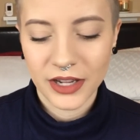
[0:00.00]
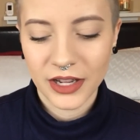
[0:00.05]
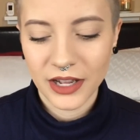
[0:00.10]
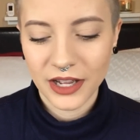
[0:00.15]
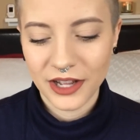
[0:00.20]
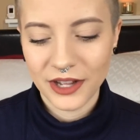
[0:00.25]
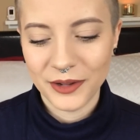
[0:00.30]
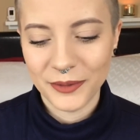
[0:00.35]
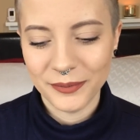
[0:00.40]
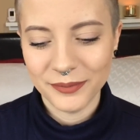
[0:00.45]

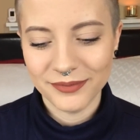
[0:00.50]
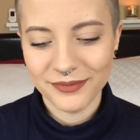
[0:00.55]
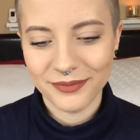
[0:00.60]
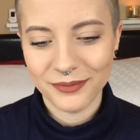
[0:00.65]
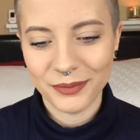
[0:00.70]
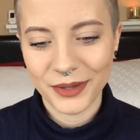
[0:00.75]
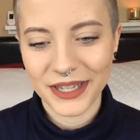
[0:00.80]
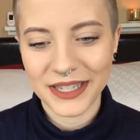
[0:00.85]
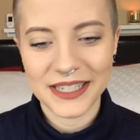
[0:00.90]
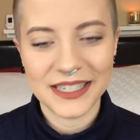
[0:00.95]

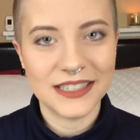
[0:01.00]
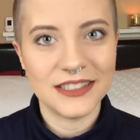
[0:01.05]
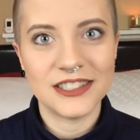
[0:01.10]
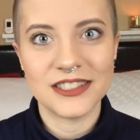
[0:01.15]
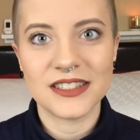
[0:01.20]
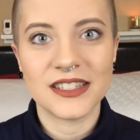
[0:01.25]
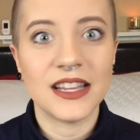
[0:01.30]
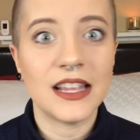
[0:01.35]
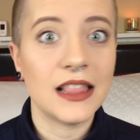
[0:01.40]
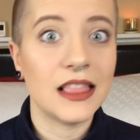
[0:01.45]
But he
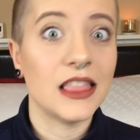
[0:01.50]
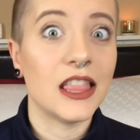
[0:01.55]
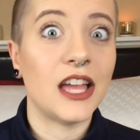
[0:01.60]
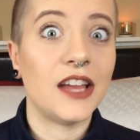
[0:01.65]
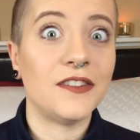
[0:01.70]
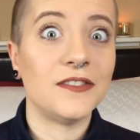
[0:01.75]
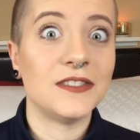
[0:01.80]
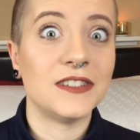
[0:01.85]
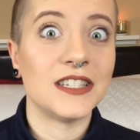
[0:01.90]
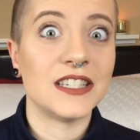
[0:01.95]

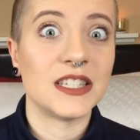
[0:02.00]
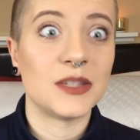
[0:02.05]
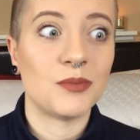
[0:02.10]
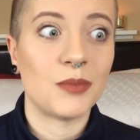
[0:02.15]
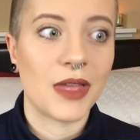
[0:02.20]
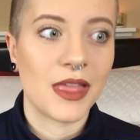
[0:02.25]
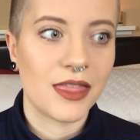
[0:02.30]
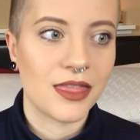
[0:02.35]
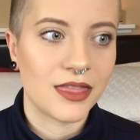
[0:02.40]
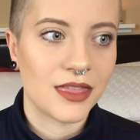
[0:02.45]
loved to
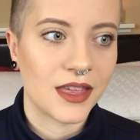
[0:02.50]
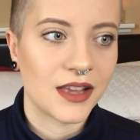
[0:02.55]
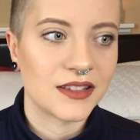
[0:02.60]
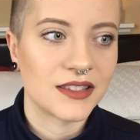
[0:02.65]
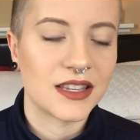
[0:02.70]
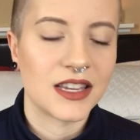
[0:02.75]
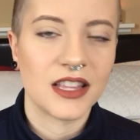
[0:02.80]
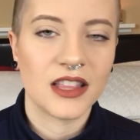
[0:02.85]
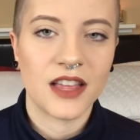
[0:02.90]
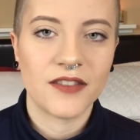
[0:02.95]
spin things,
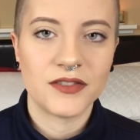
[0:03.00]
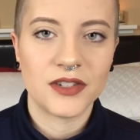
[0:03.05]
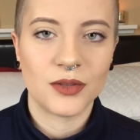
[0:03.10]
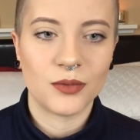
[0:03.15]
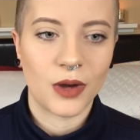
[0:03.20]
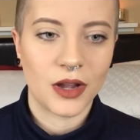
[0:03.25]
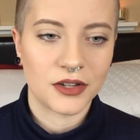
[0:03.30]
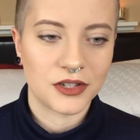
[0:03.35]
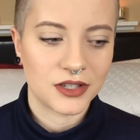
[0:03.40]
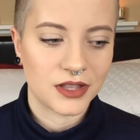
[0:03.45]
and he loved to
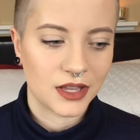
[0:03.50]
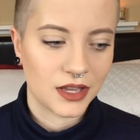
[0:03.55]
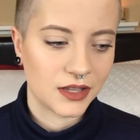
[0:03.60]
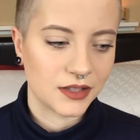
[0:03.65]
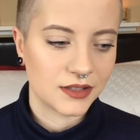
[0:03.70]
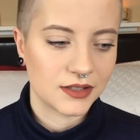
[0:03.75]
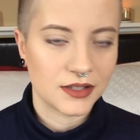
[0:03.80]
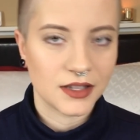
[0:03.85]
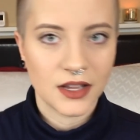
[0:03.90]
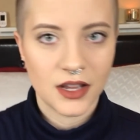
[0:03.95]
watch
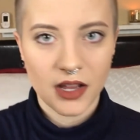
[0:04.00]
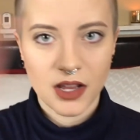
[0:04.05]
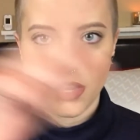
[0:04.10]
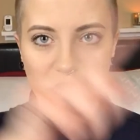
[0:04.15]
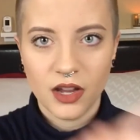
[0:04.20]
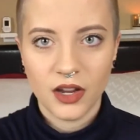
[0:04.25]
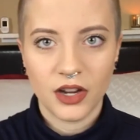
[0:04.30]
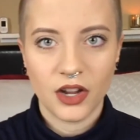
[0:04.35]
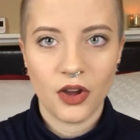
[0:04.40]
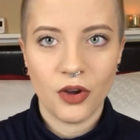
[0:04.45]
things
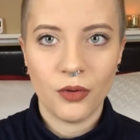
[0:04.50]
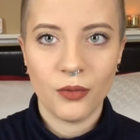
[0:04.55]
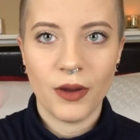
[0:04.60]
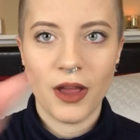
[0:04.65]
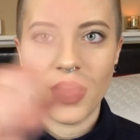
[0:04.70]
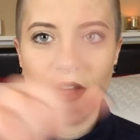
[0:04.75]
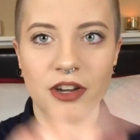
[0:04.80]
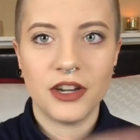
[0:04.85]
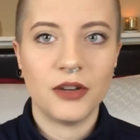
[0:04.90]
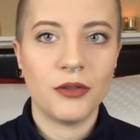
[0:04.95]
go
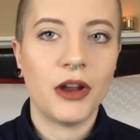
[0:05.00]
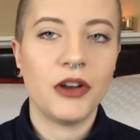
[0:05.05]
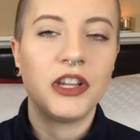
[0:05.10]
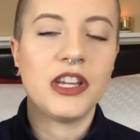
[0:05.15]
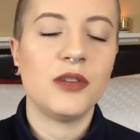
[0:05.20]
round and around.